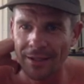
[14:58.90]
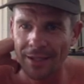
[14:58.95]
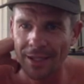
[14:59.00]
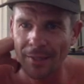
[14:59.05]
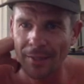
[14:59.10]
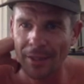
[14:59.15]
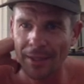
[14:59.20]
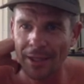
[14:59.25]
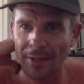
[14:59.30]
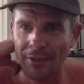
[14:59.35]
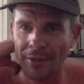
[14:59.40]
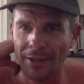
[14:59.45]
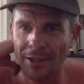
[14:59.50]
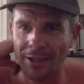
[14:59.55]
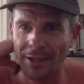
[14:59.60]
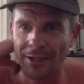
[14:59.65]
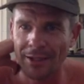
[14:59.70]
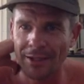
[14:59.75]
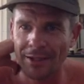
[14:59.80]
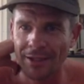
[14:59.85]
Happy Larry
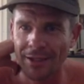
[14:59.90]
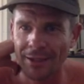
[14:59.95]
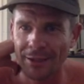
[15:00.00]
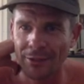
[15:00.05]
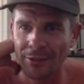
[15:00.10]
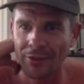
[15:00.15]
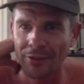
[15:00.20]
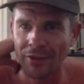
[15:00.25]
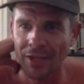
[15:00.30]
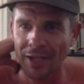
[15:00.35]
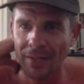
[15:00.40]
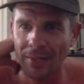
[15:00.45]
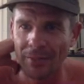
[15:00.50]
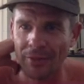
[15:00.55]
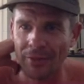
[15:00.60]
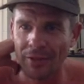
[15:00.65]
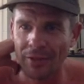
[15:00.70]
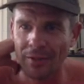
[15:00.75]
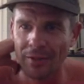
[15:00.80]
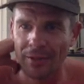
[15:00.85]
there. And Chris
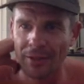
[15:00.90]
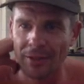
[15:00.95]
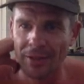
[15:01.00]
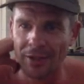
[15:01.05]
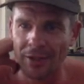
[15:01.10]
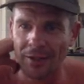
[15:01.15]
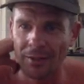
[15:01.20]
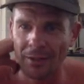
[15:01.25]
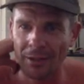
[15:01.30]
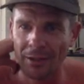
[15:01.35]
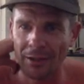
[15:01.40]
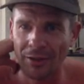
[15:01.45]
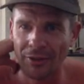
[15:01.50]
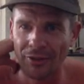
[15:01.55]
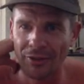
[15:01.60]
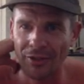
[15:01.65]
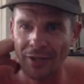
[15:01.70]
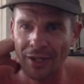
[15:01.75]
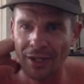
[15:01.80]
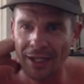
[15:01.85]
Harper's like, oh my God, we
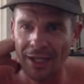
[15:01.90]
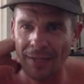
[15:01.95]
lost that.